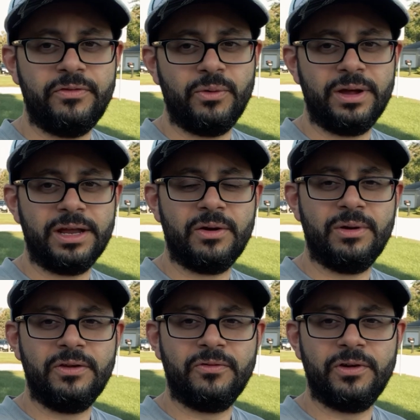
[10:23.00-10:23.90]
you want to get
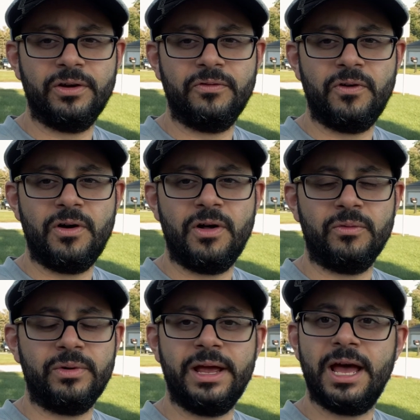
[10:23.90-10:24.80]
ready for your fall
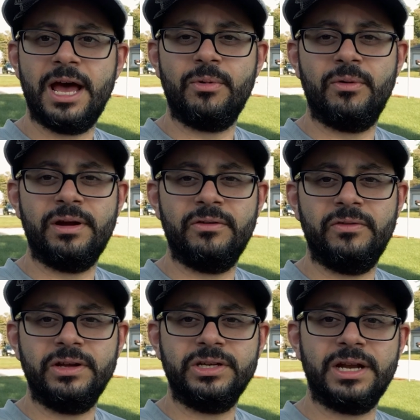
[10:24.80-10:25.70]
rehab or
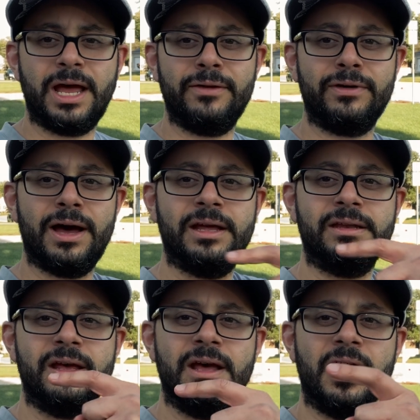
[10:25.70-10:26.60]
renovation, I've got
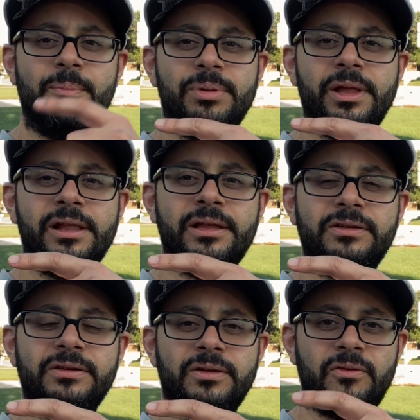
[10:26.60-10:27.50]
a
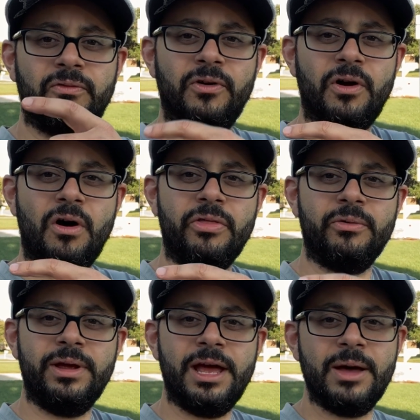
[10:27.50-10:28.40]
playlist for all the
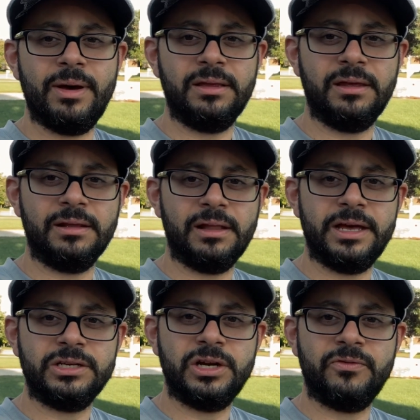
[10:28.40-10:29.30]
rehab I did
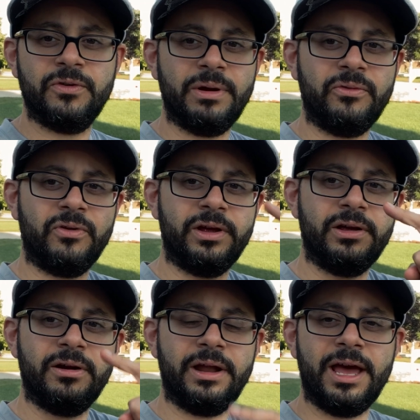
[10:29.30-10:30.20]
last year for my front
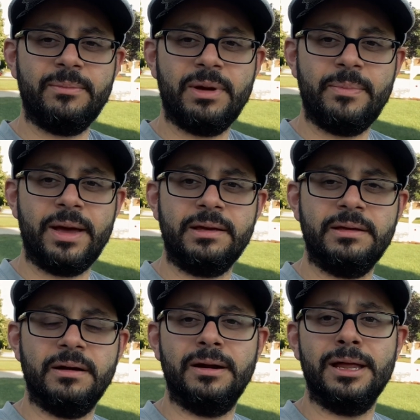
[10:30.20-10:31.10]
yard and my
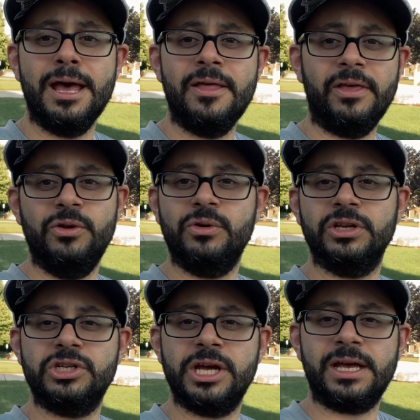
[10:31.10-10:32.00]
backyard that you
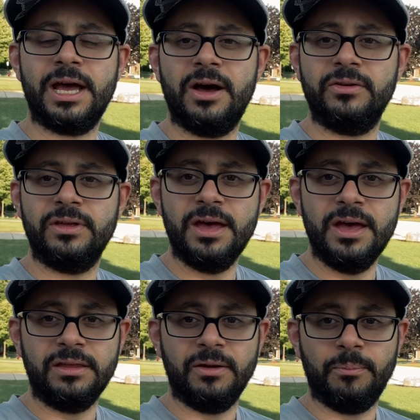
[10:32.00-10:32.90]
can check out
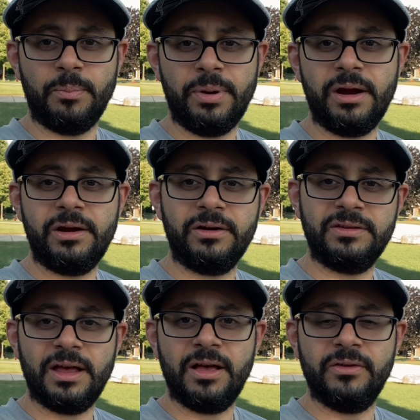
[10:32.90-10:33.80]
to prepare
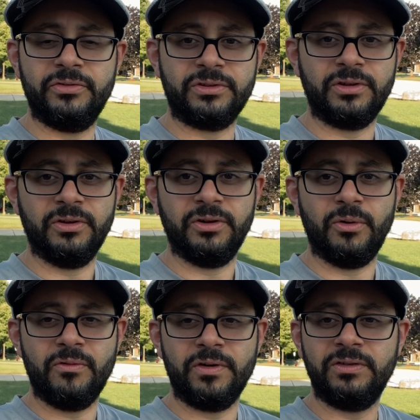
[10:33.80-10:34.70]
yourselves to
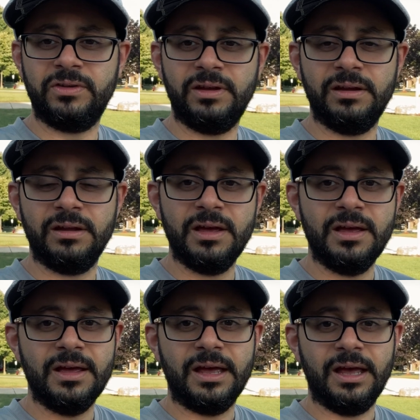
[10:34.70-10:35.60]
overseed
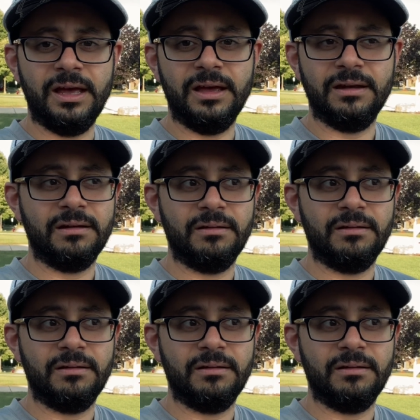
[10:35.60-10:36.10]
in